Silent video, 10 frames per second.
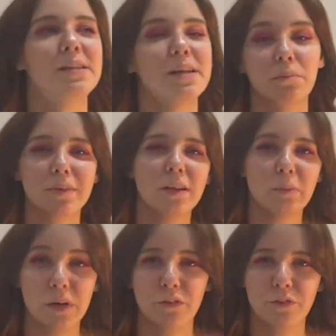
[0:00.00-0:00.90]
Some little
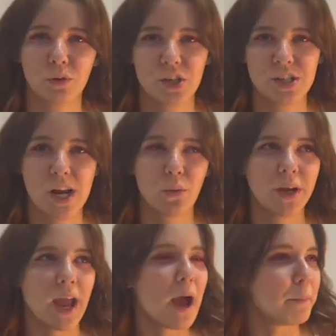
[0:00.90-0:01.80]
bit of
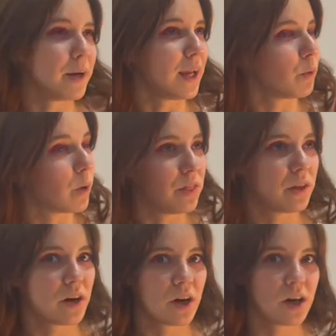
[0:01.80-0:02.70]
foreshadowing happening when
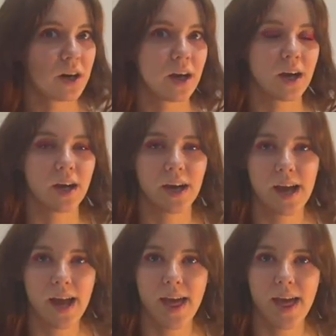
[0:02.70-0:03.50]
they're uh,